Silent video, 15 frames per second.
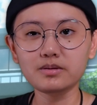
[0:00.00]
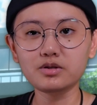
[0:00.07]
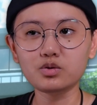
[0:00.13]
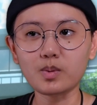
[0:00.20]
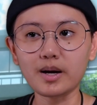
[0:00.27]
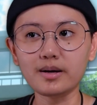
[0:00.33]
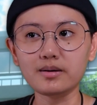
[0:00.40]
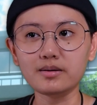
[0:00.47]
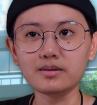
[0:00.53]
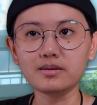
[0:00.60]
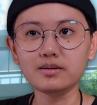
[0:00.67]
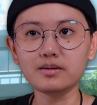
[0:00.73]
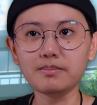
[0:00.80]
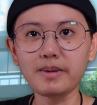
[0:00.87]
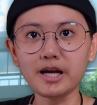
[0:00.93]
try to
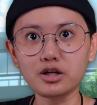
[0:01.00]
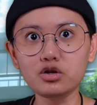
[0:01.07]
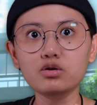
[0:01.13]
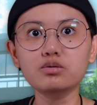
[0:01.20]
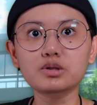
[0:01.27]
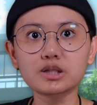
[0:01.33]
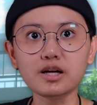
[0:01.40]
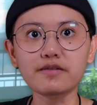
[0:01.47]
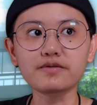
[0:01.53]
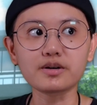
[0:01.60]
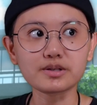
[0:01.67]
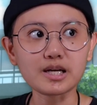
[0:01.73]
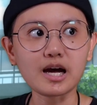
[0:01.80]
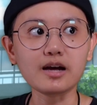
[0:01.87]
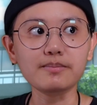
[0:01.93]
make use of your
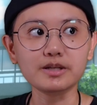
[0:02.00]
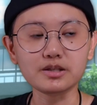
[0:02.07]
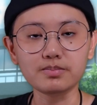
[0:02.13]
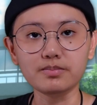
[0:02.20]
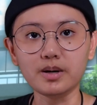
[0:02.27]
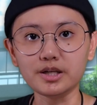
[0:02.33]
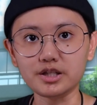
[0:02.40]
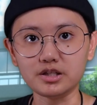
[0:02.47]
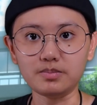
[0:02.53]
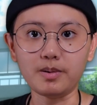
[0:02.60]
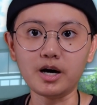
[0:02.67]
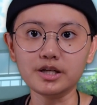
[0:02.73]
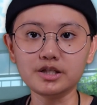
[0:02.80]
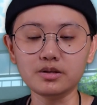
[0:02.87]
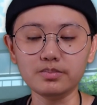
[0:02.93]
time as much as
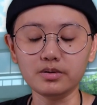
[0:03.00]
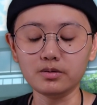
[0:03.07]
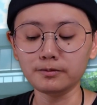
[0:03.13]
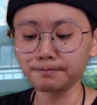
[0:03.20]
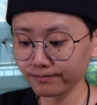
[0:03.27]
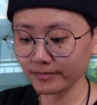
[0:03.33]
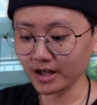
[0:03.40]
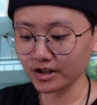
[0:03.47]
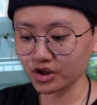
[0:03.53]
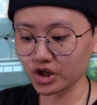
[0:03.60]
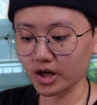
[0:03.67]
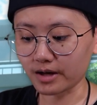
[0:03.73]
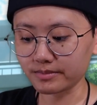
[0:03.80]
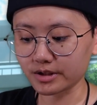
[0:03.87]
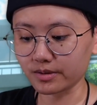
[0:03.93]
possible, she
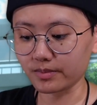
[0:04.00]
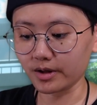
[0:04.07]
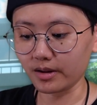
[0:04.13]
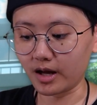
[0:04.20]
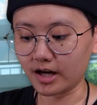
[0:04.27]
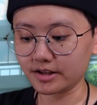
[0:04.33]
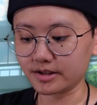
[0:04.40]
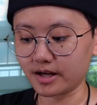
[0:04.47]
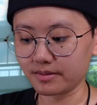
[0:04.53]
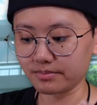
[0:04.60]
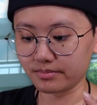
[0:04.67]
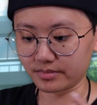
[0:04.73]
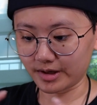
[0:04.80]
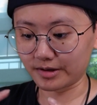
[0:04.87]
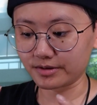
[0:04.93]
comes to realize that
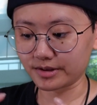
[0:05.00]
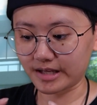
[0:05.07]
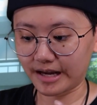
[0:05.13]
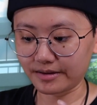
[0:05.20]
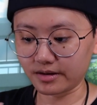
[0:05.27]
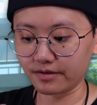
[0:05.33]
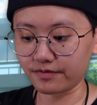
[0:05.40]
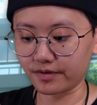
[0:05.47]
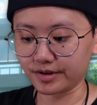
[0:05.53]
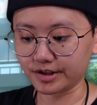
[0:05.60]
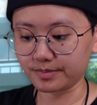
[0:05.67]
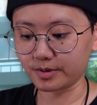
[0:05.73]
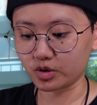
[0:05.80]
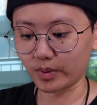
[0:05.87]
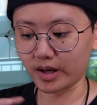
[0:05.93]
there's that difference
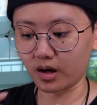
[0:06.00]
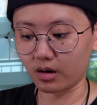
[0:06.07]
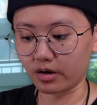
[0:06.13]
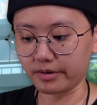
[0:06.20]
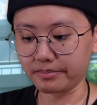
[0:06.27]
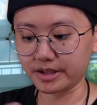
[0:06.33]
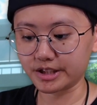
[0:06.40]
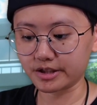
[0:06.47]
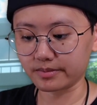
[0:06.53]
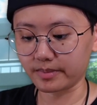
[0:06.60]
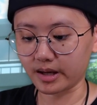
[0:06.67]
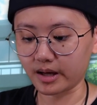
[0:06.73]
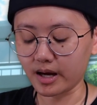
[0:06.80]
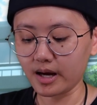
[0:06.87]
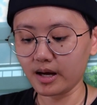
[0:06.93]
between her and
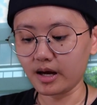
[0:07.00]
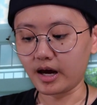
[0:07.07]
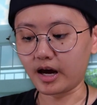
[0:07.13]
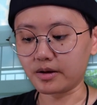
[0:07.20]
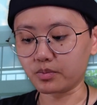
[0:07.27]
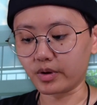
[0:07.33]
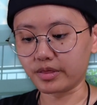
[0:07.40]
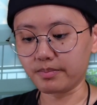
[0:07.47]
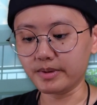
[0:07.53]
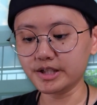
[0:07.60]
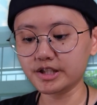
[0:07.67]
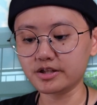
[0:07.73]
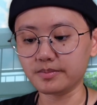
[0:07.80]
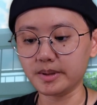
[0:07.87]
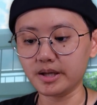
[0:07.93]
Mitsumi. And with
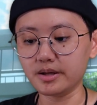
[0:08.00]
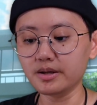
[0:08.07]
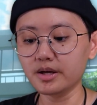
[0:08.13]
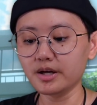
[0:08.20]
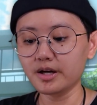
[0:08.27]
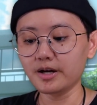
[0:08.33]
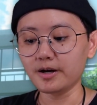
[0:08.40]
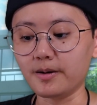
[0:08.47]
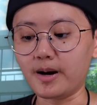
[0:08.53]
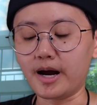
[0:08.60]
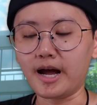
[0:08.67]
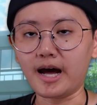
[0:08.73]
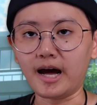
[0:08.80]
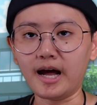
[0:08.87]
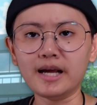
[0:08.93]
Mitsumi,
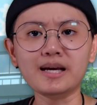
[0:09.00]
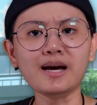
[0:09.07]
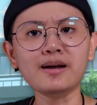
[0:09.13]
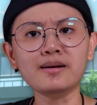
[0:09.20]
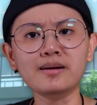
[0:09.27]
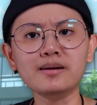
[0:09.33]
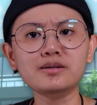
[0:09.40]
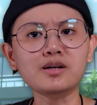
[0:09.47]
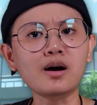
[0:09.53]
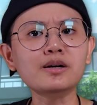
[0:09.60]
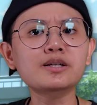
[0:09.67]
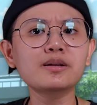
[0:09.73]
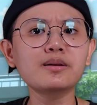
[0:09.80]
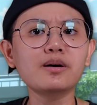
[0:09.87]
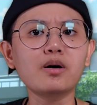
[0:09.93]
I kind of
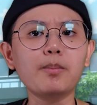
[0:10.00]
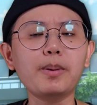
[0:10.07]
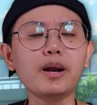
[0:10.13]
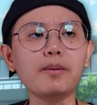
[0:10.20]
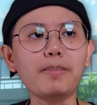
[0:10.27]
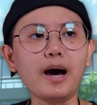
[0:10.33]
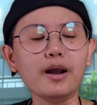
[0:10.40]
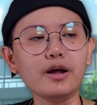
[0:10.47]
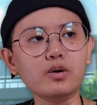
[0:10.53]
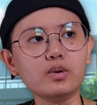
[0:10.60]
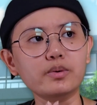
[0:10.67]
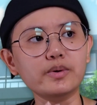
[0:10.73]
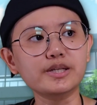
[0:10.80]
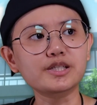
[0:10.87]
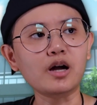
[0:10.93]
talked a little bit about it
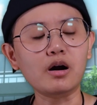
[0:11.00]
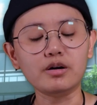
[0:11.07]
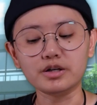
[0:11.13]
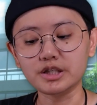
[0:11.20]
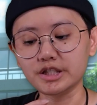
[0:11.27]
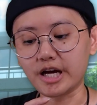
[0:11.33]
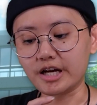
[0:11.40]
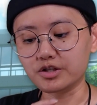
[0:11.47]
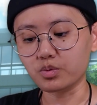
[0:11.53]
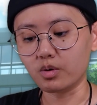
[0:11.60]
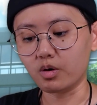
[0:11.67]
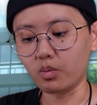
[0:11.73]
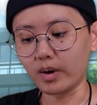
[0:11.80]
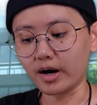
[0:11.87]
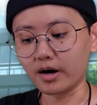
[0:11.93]
when we saw her
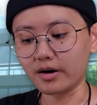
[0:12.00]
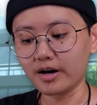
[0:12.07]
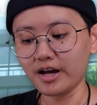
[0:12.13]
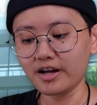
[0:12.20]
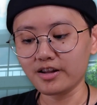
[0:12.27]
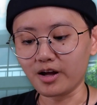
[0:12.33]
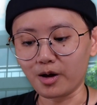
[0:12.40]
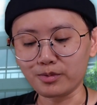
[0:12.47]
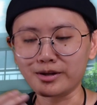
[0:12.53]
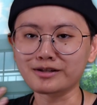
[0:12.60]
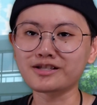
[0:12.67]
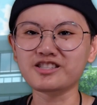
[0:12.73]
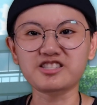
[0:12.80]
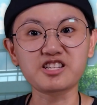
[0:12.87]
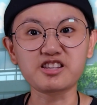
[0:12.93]
schedule, where, you know,
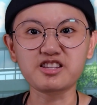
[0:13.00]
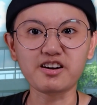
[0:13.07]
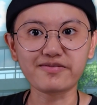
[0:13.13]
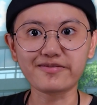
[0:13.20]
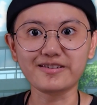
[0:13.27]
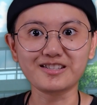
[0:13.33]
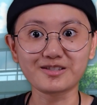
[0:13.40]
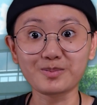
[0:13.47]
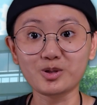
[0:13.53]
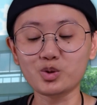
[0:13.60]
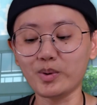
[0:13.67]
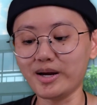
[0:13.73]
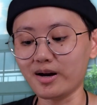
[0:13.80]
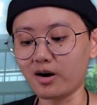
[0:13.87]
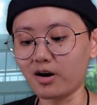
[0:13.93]
this is the difference
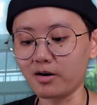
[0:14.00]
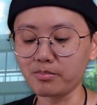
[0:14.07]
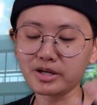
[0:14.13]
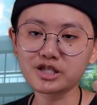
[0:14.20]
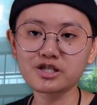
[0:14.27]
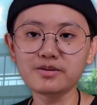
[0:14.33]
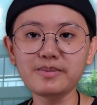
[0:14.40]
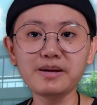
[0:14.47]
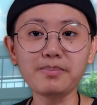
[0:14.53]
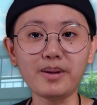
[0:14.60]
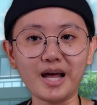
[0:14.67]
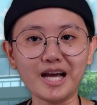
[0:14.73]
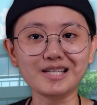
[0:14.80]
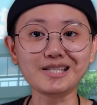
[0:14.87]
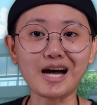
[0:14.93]
between her. Mitsumi
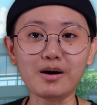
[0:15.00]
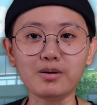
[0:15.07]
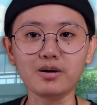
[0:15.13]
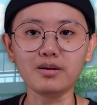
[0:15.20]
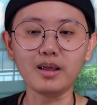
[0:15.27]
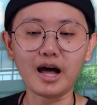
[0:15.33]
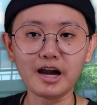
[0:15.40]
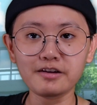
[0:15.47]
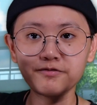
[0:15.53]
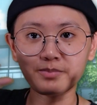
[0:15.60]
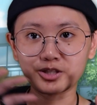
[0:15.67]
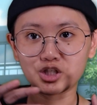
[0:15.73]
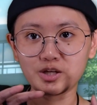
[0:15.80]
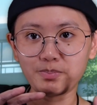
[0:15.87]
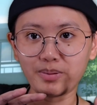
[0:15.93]
plans out her life,
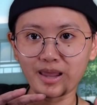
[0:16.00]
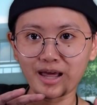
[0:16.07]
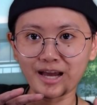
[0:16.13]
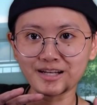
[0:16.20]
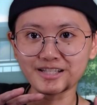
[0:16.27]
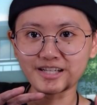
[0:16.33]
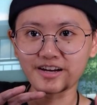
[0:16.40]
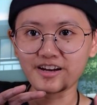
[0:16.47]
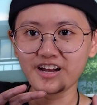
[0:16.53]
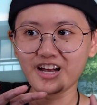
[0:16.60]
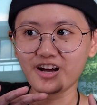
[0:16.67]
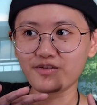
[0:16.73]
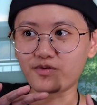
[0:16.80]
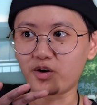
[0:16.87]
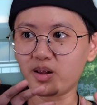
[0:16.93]
but she plans it
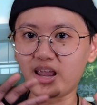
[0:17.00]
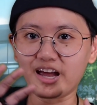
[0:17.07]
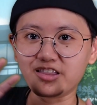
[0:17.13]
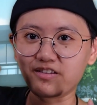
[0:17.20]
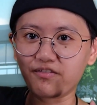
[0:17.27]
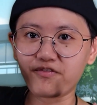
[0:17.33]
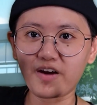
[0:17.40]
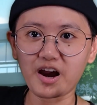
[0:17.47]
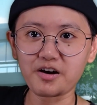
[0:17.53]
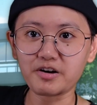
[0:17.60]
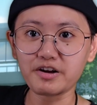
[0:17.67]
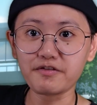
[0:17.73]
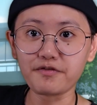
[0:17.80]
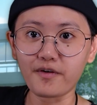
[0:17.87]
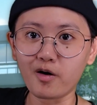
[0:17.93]
for like the
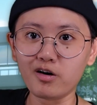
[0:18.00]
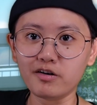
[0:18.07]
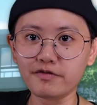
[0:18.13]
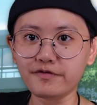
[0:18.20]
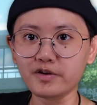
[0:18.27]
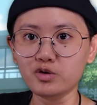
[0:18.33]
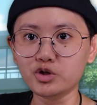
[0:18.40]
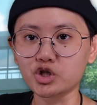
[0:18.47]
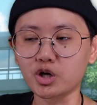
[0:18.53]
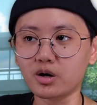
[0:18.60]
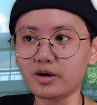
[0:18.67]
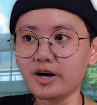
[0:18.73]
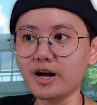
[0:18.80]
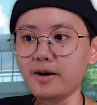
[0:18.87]
very far future.